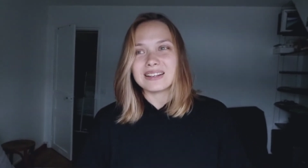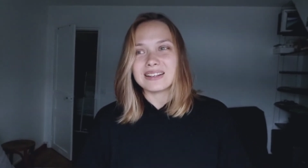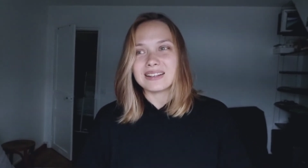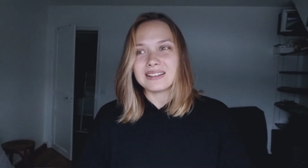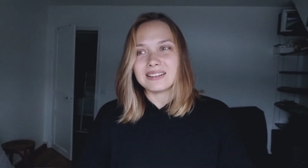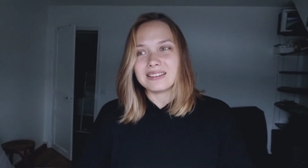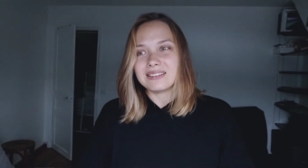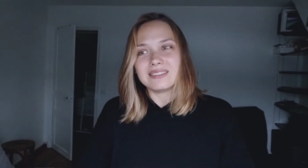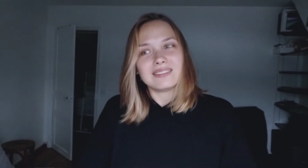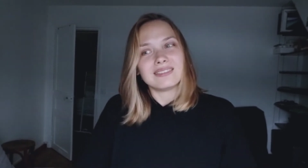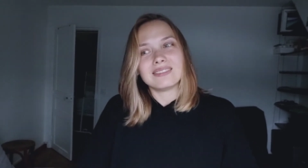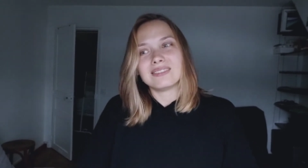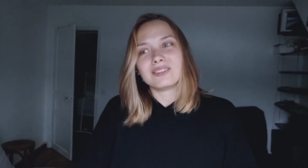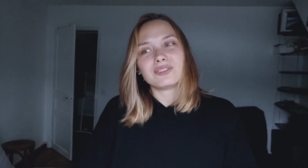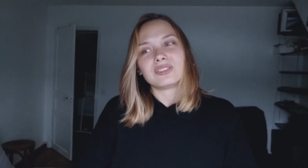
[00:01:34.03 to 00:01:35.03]
and
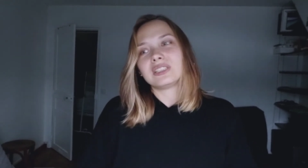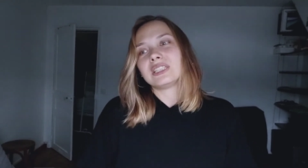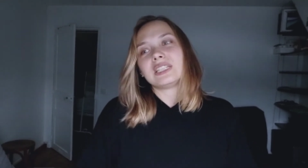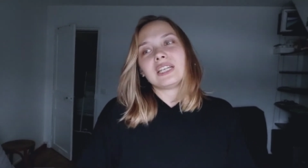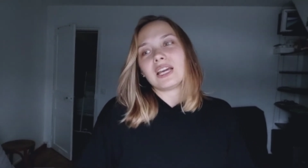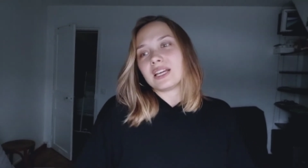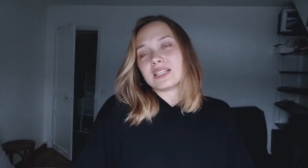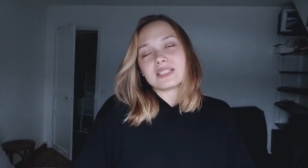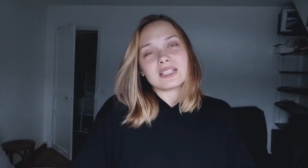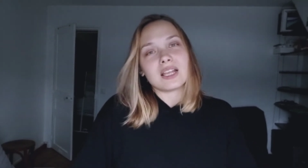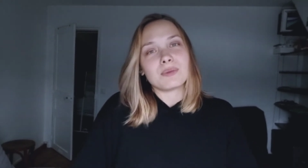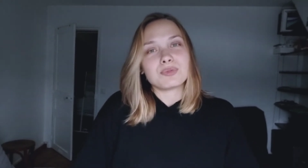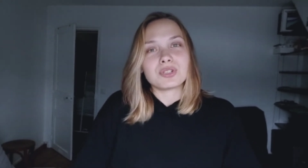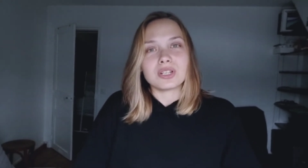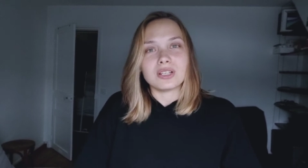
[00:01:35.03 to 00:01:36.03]
really, I
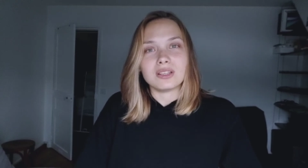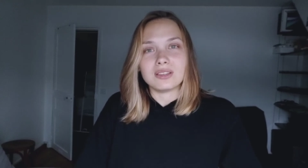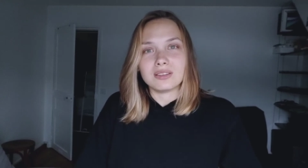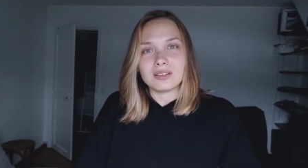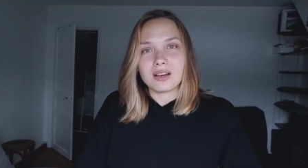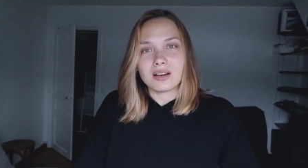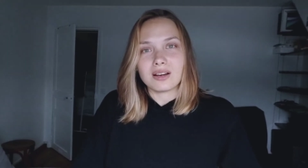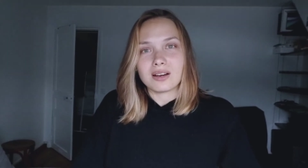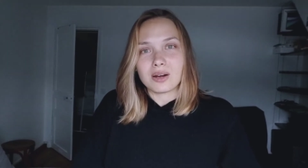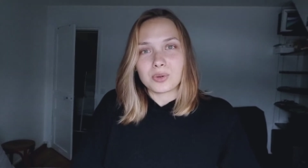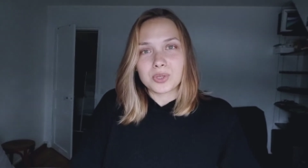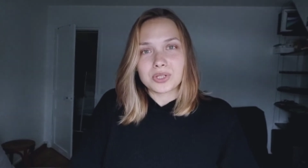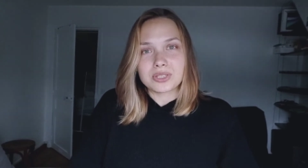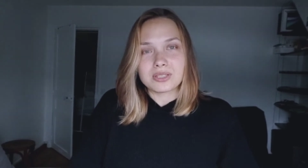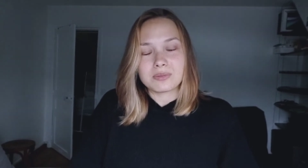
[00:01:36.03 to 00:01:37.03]
slept 10
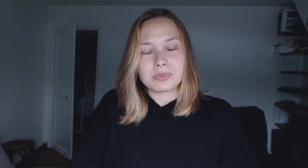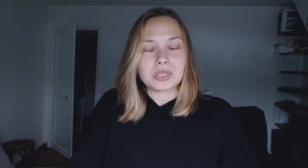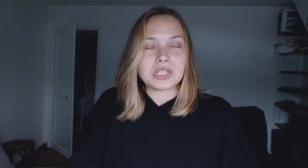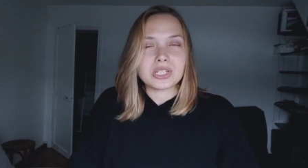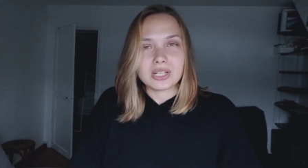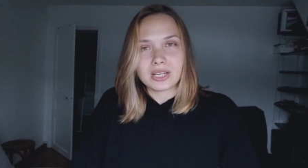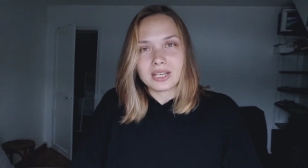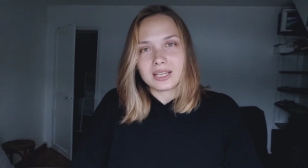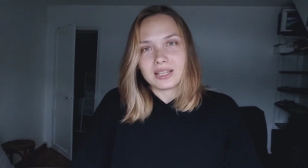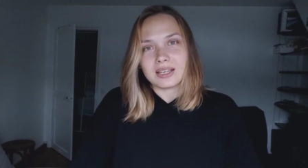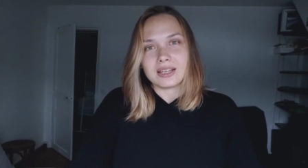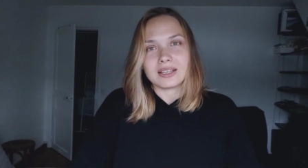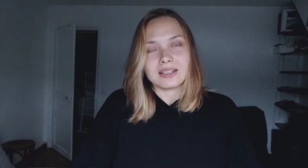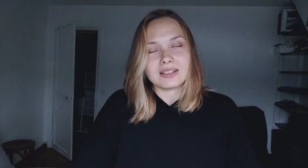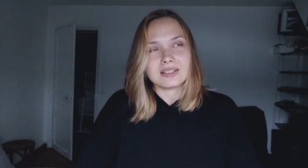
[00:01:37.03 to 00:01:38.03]
hours per day,
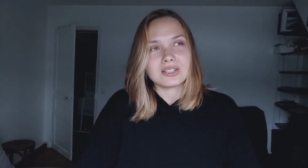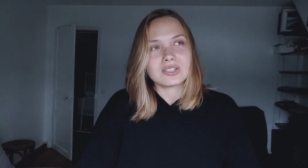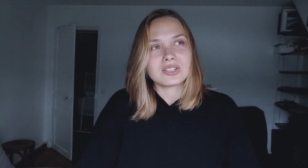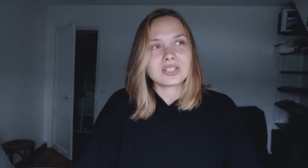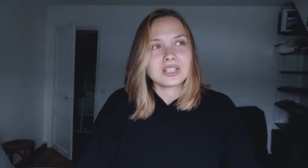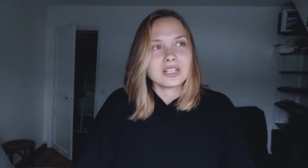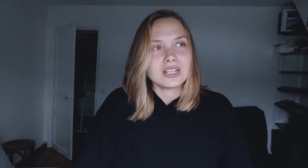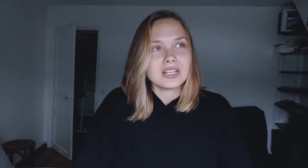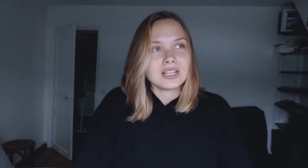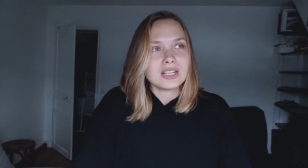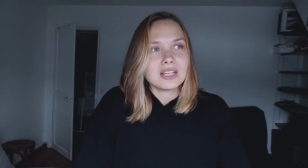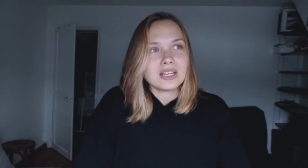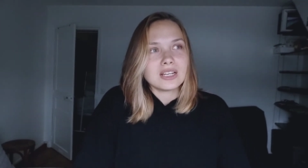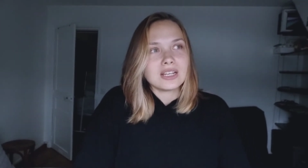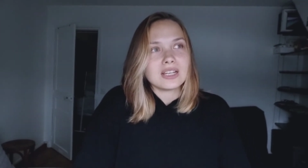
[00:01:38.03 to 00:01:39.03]
and
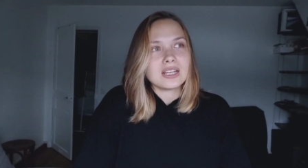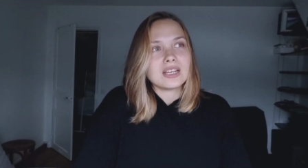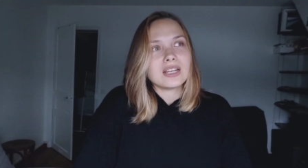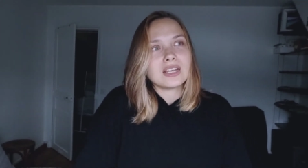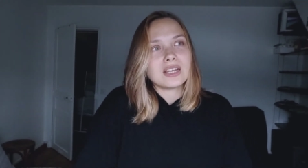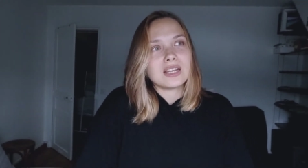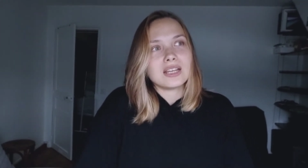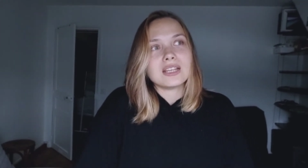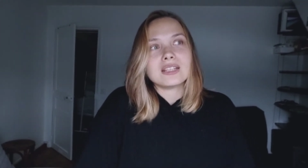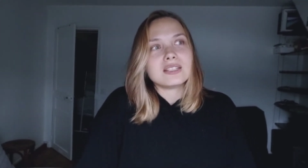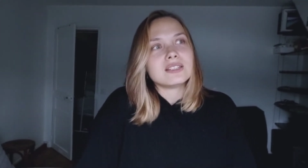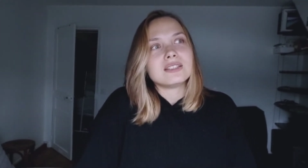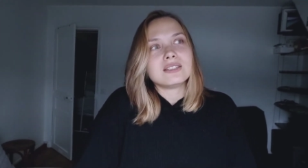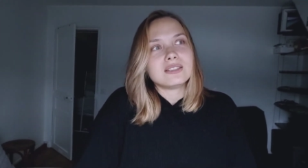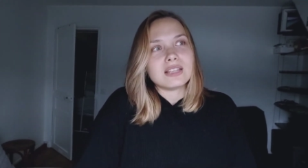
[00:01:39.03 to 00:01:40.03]

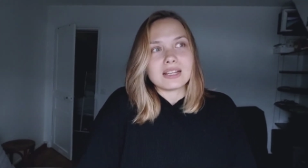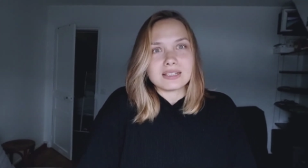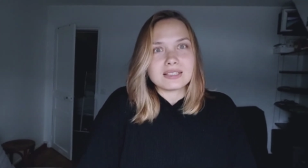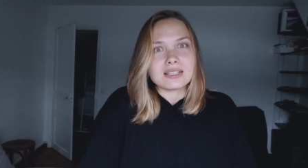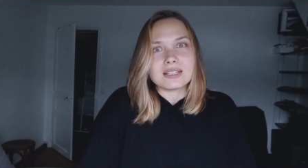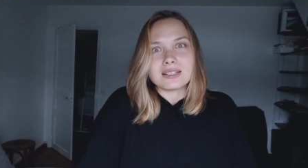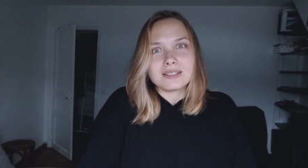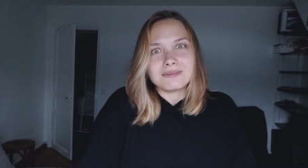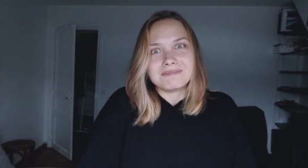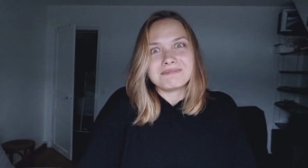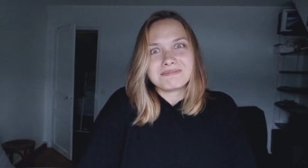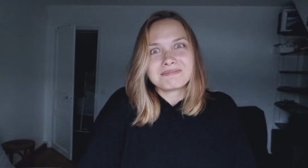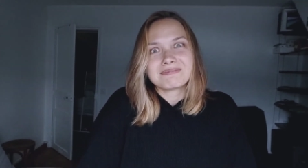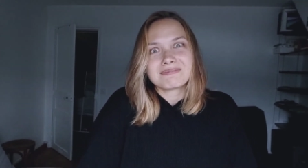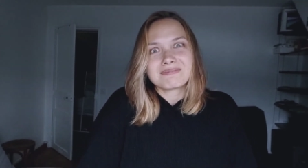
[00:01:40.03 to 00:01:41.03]
and that's it.
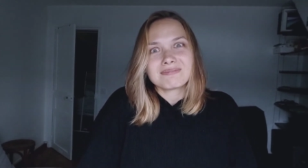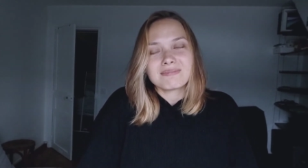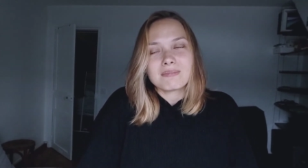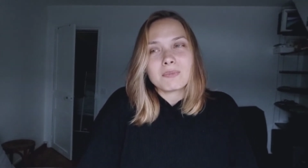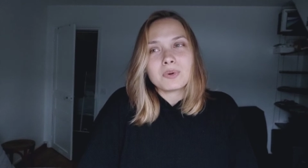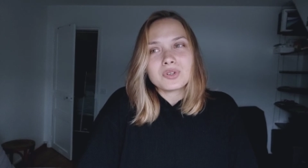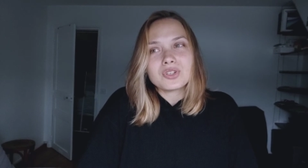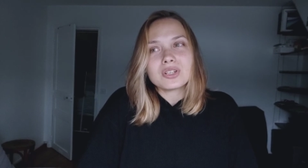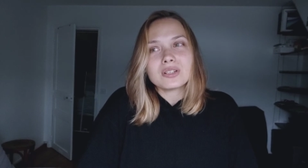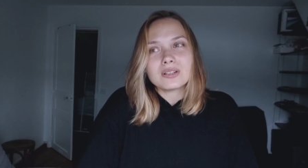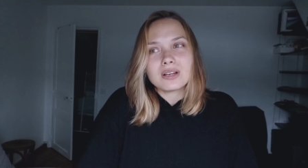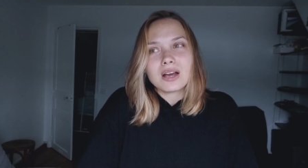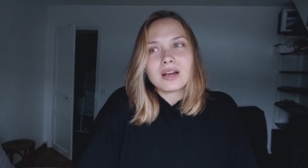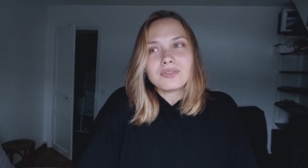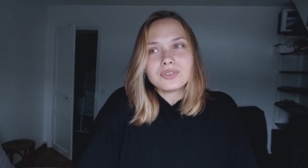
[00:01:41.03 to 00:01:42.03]
But
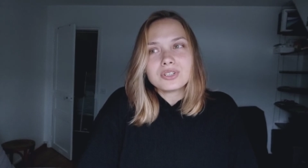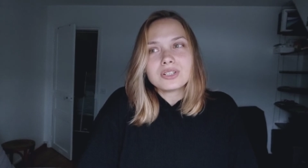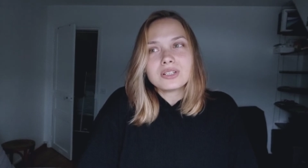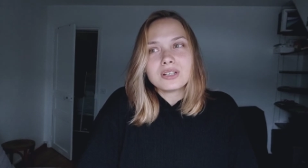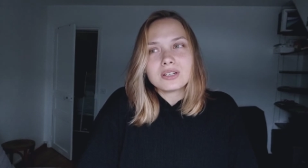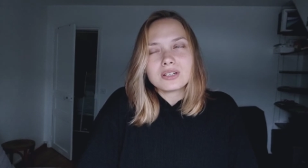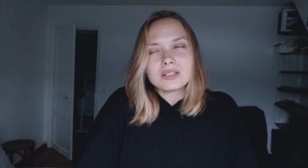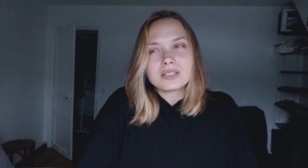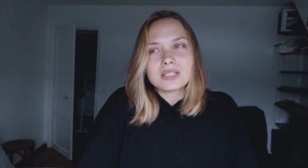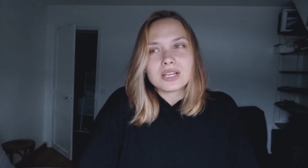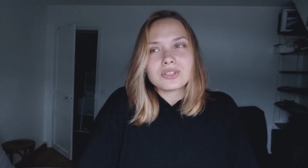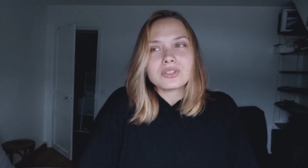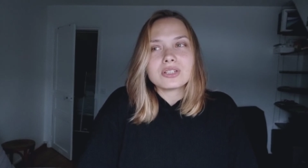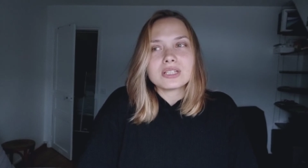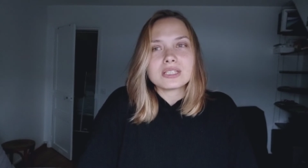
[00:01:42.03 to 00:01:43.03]
after
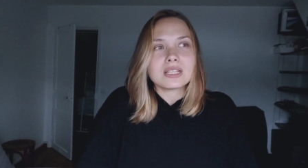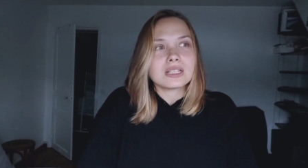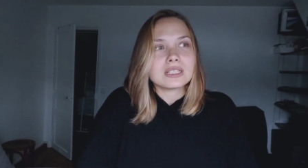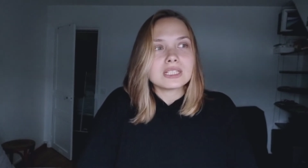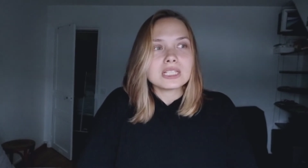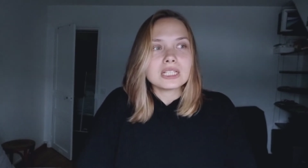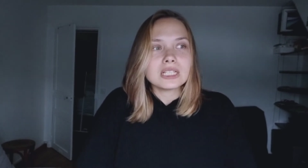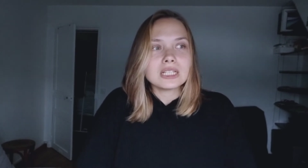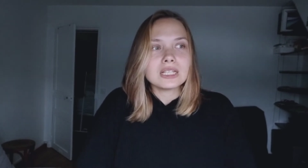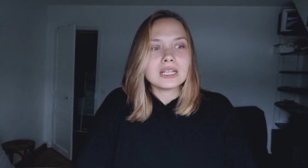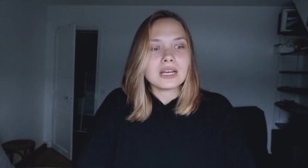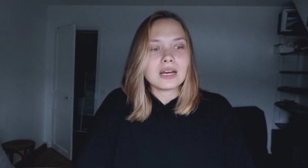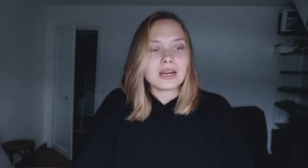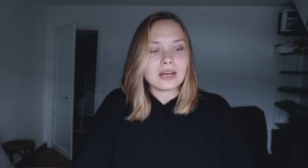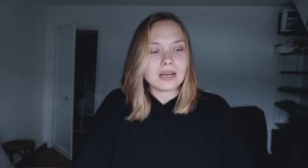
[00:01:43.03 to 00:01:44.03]
Saturday,
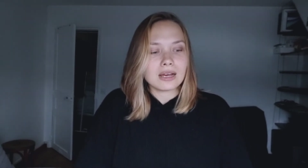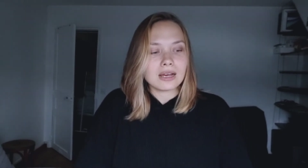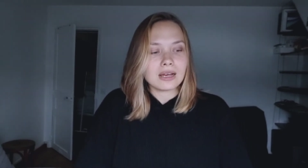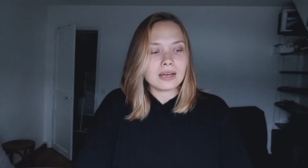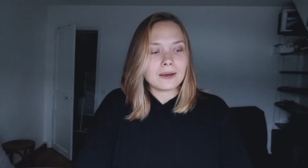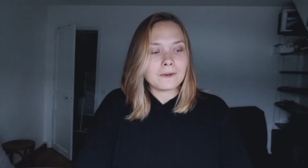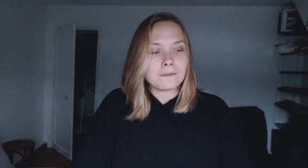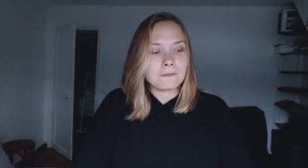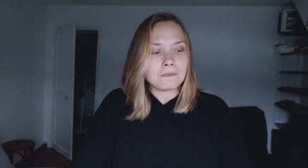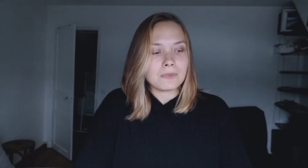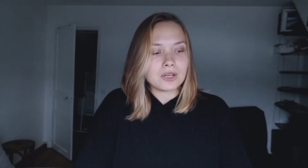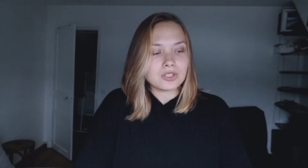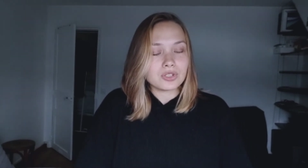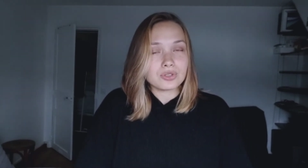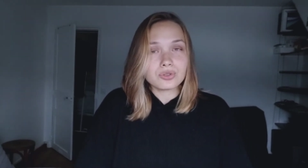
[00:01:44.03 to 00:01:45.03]
Sunday, um,
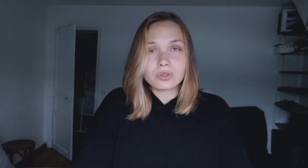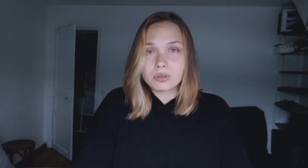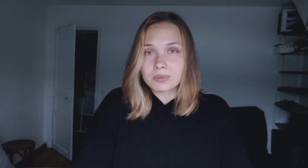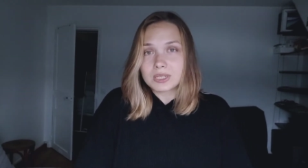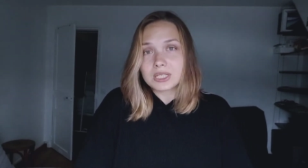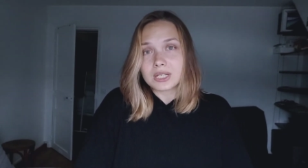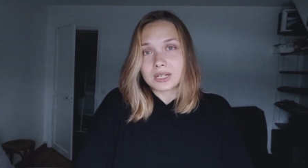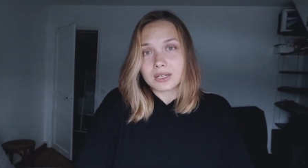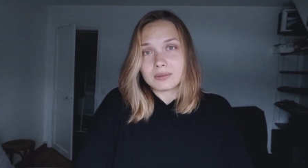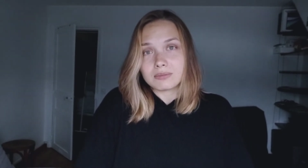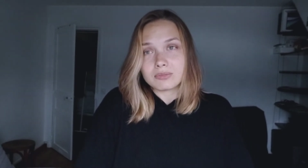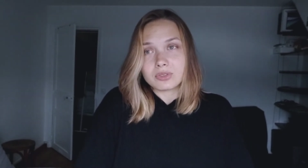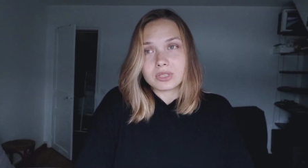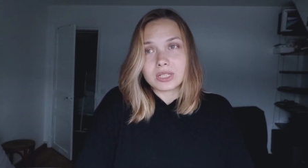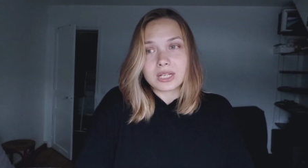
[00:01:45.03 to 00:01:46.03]
I just took my
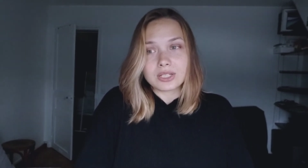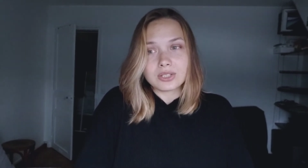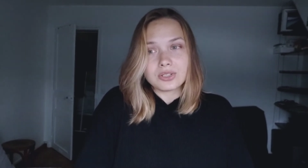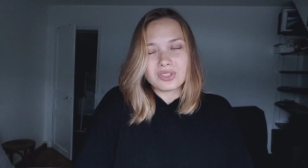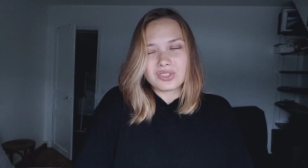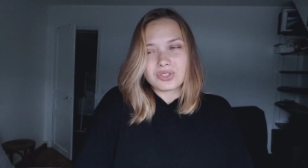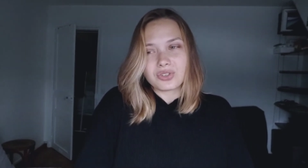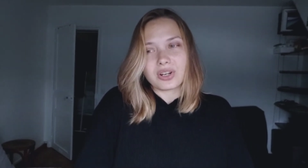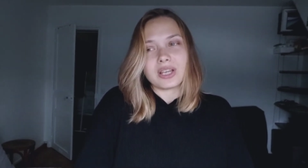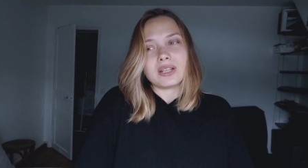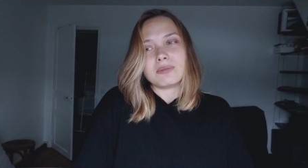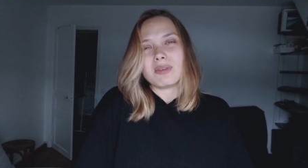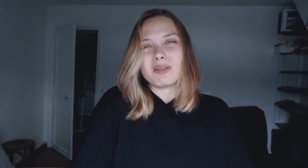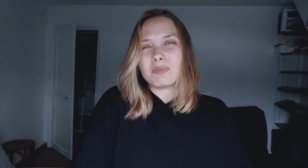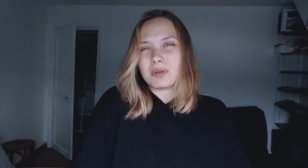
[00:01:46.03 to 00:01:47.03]
time. Really, I didn't
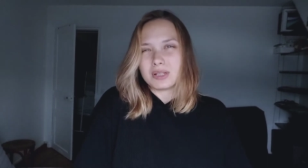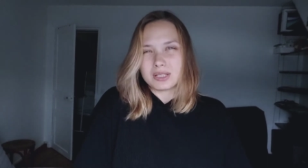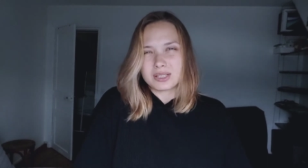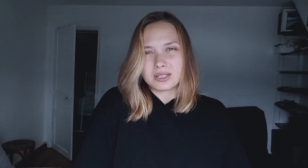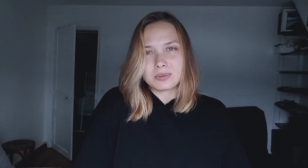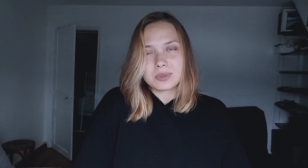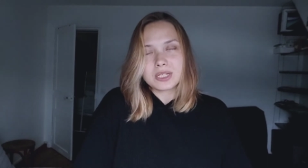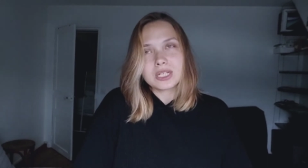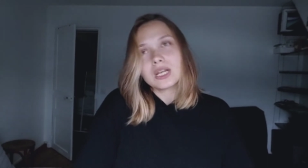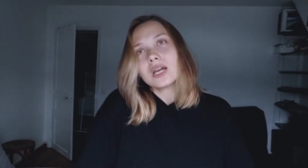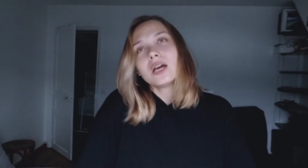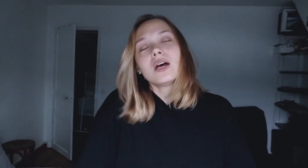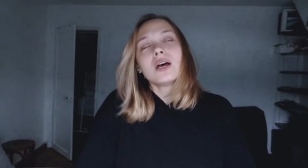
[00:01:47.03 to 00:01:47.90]
train, maybe a little bit.